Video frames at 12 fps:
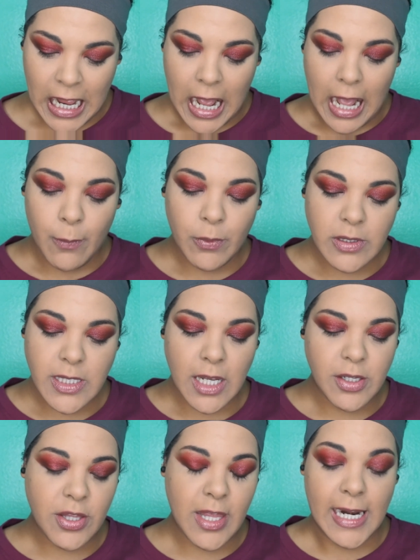I will tell
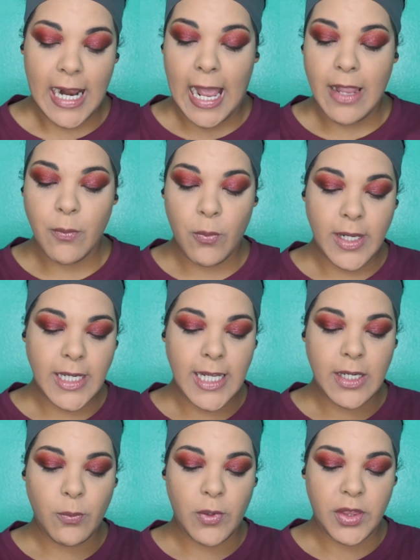you that I went
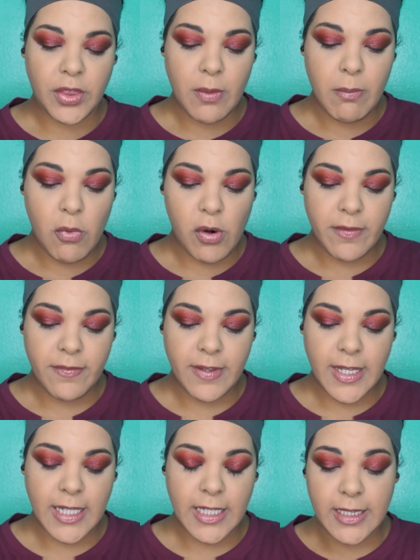in with the
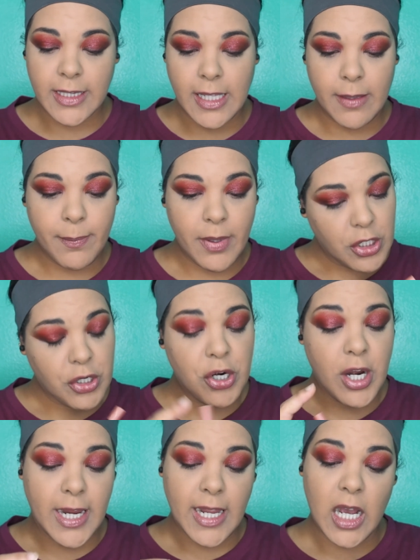Morphe lip
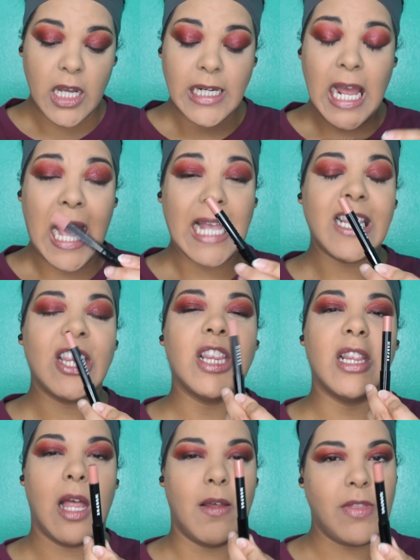crayon. I
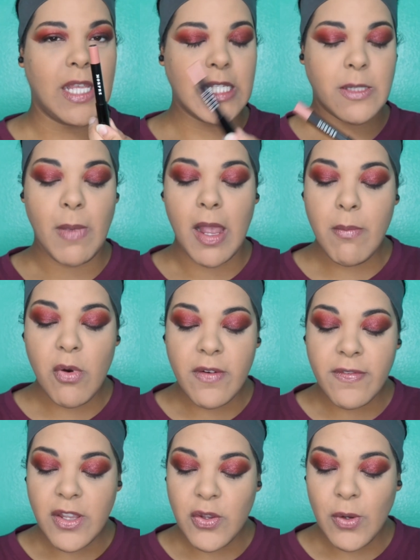love these by
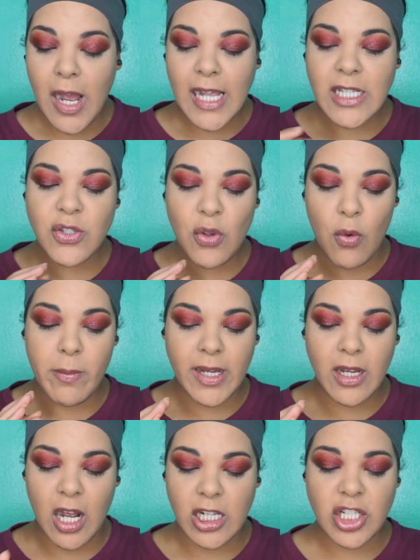Morphe, you guys. Oh my
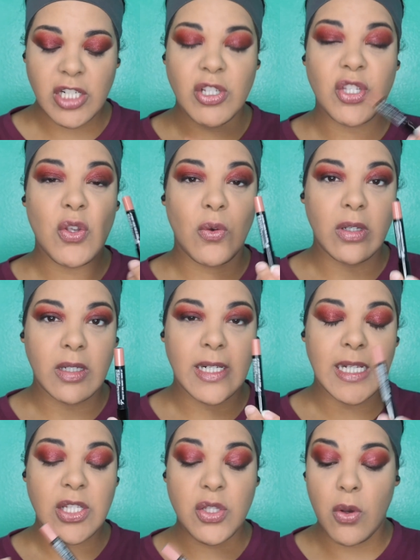gosh, they're so good
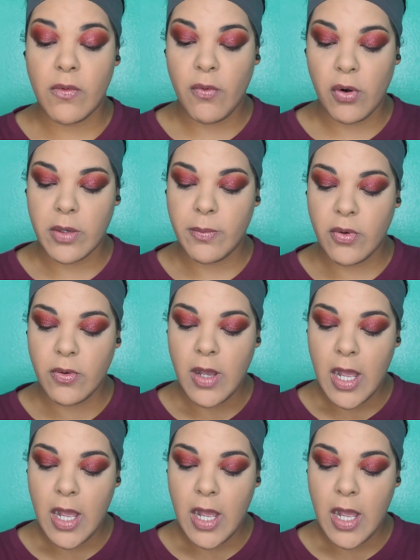and so affordable.